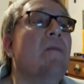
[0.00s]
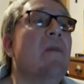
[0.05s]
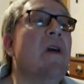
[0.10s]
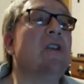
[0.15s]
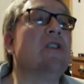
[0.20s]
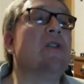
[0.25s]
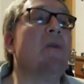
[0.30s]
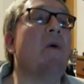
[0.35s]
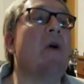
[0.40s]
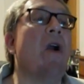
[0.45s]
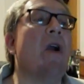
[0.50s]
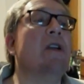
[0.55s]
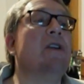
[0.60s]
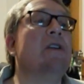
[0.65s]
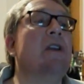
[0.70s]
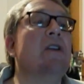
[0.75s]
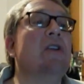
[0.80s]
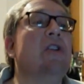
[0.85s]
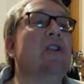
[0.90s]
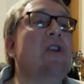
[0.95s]
Mr.
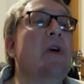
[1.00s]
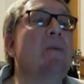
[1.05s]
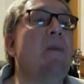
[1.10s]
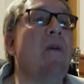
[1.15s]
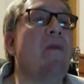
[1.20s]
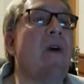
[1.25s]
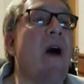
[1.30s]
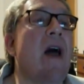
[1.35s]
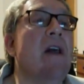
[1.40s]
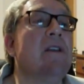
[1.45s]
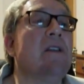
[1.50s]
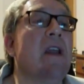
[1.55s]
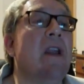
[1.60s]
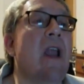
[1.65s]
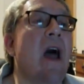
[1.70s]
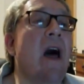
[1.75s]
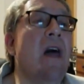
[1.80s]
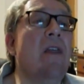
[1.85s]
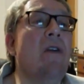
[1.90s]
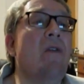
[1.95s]
Morison supervised
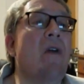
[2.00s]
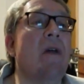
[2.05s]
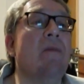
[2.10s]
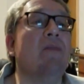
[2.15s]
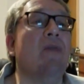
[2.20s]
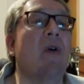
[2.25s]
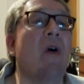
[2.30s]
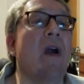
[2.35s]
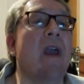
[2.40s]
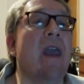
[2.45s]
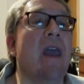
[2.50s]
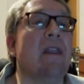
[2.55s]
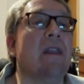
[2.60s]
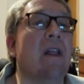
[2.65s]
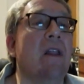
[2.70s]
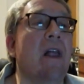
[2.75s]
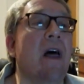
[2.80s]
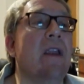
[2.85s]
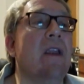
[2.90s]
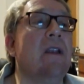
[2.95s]
another employee at the
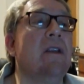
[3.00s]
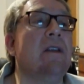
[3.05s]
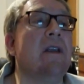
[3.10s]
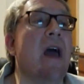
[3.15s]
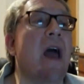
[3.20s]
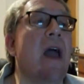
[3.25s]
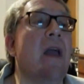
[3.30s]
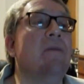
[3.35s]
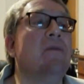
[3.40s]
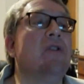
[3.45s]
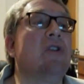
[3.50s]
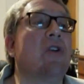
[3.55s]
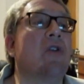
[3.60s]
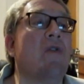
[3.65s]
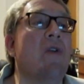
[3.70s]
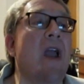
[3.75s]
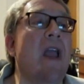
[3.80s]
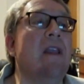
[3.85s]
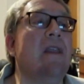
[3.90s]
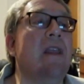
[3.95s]
London Times to
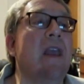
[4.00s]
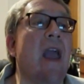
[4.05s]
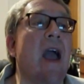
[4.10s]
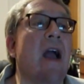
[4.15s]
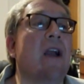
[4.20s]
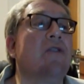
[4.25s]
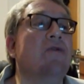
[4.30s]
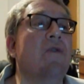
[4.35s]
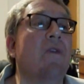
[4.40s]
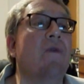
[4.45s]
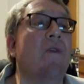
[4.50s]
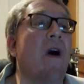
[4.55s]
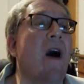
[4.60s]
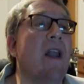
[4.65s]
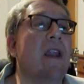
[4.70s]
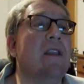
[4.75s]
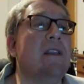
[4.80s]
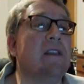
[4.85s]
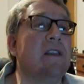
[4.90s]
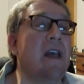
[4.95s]
create the actual
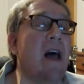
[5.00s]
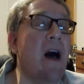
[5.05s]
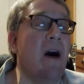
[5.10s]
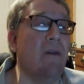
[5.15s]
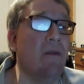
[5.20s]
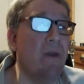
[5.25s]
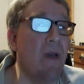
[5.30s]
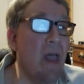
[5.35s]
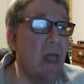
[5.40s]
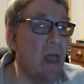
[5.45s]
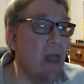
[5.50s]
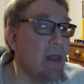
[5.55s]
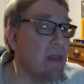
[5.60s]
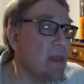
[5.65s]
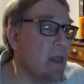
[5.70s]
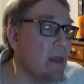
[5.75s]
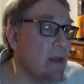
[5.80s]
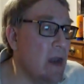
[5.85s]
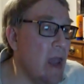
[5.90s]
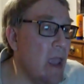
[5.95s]
font itself.
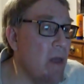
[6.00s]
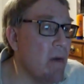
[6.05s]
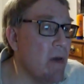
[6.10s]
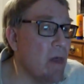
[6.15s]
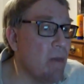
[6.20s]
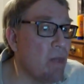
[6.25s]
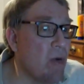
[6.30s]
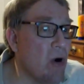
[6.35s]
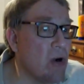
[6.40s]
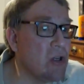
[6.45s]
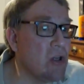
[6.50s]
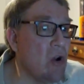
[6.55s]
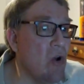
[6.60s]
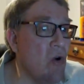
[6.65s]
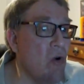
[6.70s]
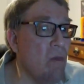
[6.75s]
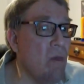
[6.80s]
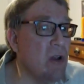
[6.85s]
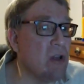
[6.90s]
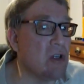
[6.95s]
The name of the person
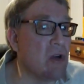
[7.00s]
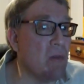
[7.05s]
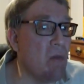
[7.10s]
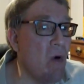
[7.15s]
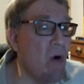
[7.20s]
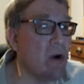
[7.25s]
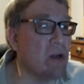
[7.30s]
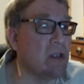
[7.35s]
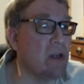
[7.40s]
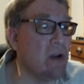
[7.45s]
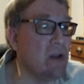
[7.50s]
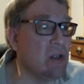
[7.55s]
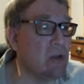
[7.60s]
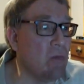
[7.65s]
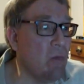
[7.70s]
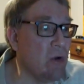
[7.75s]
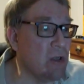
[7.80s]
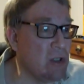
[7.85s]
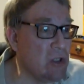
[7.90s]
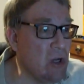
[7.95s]
who Mr. Morison
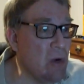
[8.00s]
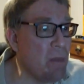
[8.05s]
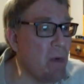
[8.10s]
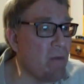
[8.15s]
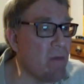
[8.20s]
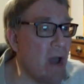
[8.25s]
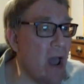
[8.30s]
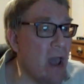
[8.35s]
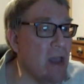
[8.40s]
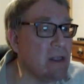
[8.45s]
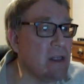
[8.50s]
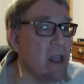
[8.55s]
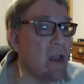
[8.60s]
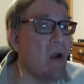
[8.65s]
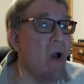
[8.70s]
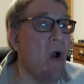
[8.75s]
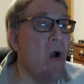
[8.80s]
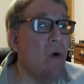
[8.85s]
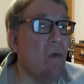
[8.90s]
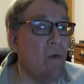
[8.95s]
was supervising
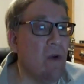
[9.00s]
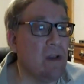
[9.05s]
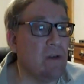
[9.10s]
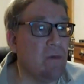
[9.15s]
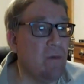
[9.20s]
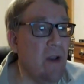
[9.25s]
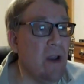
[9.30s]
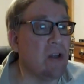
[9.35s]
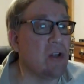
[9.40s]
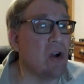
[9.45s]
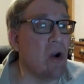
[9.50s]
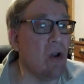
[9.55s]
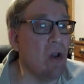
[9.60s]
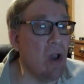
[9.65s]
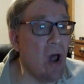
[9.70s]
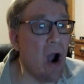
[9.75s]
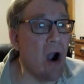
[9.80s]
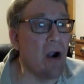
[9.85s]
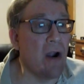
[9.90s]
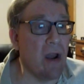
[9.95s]
was Victor
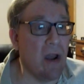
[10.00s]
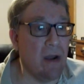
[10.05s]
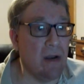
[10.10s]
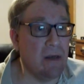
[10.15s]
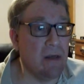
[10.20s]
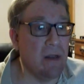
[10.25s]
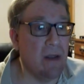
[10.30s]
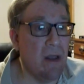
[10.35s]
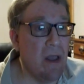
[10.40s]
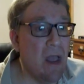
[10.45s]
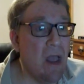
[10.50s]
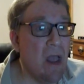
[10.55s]
Lardent.